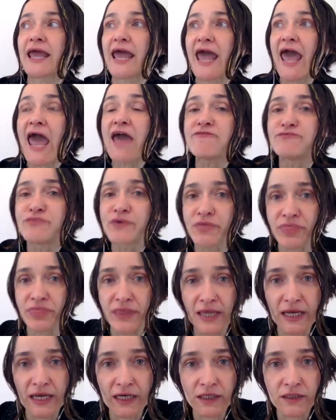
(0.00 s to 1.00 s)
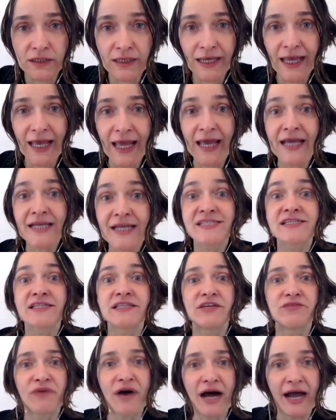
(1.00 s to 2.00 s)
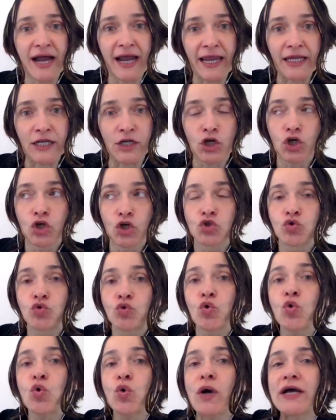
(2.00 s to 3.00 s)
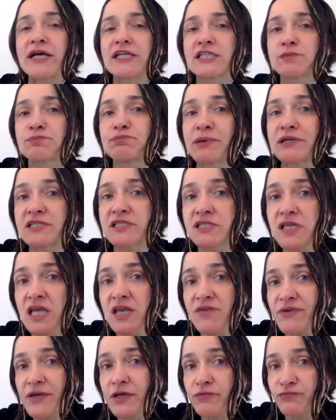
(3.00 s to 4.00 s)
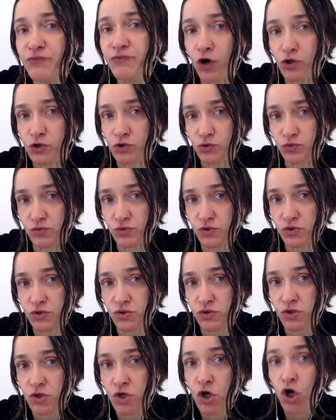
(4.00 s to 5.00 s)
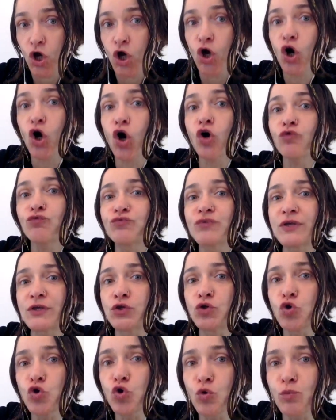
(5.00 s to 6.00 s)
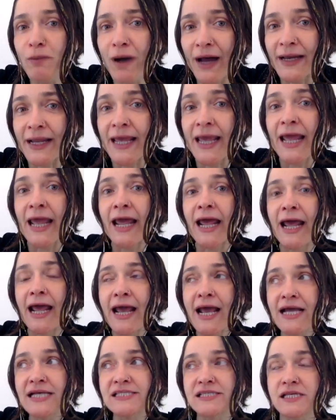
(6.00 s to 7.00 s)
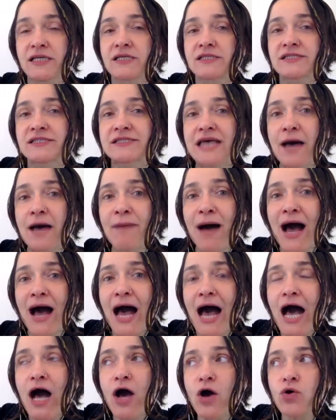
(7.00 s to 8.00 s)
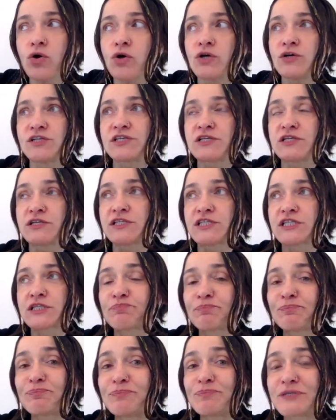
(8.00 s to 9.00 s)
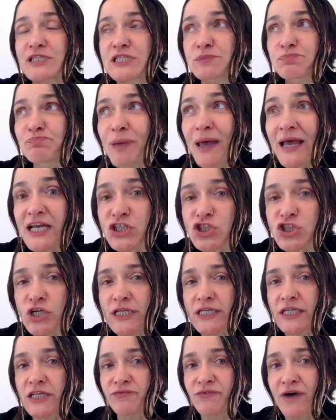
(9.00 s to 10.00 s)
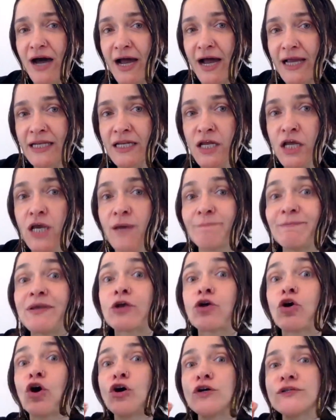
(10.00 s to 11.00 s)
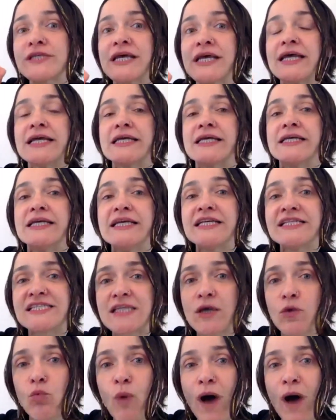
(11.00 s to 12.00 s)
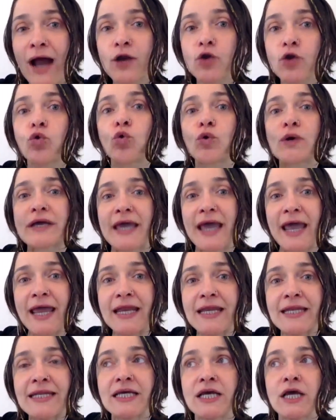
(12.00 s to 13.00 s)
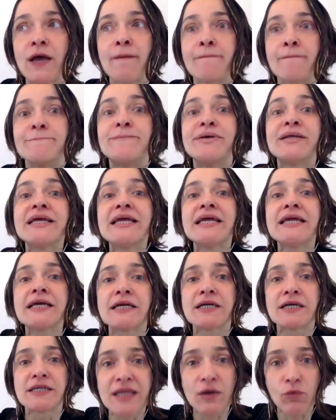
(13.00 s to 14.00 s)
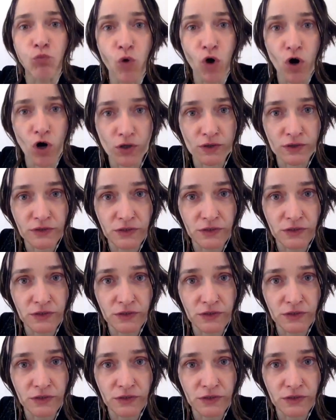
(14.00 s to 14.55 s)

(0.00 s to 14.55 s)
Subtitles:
everything as divine to a specific focus of the human as somehow spatially divine, because is the one who can bring the word,